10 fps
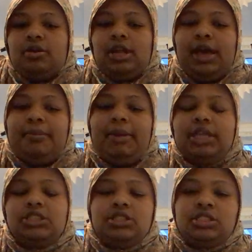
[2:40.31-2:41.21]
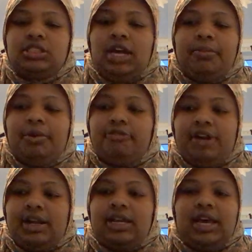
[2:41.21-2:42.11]
Like, mind you, I still have my
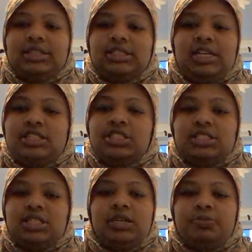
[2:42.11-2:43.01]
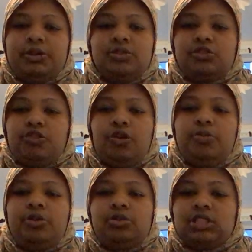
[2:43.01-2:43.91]
rent, gas, electricity bills,
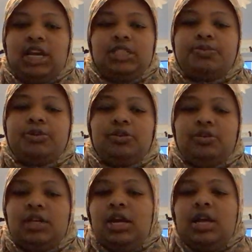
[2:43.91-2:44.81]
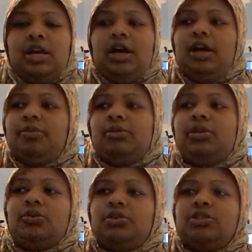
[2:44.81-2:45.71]
phone bills, gas bill,
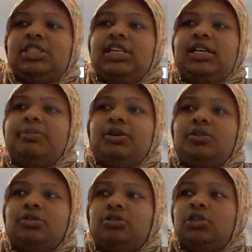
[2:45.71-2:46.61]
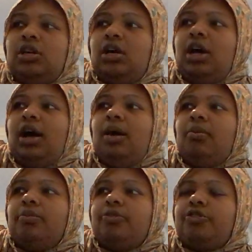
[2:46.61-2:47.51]
little utility bills,
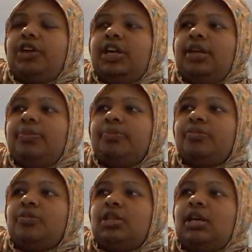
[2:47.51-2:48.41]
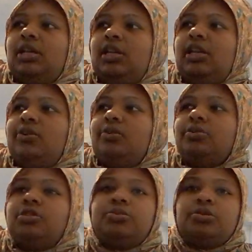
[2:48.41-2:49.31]
friggin' little
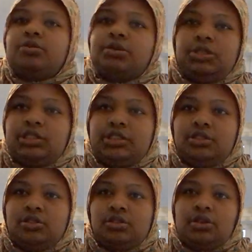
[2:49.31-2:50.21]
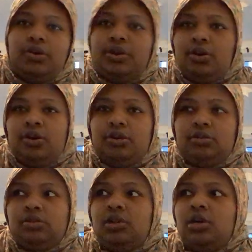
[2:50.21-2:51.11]
subscriptions going
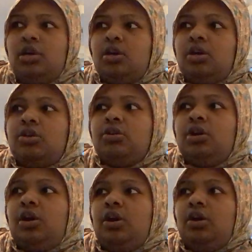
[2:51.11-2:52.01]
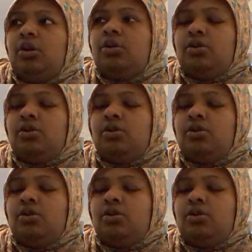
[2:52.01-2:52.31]
on, you know?